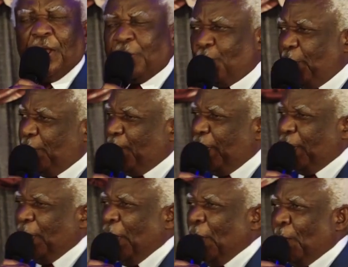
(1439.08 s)
and
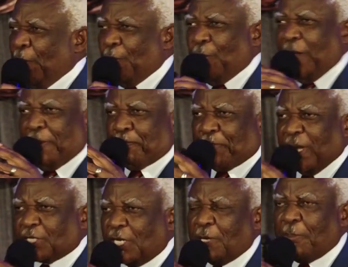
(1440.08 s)
we were
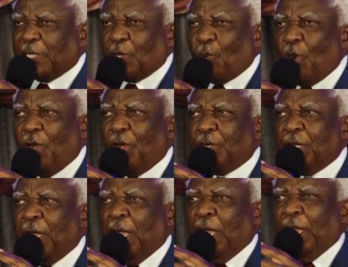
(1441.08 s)
impacted by the
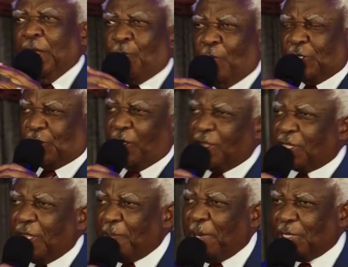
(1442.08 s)
word and were
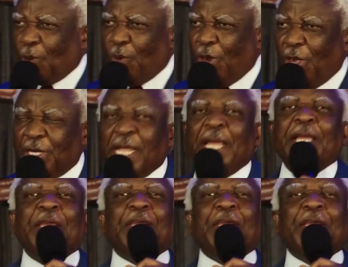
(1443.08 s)
strengthened by the word.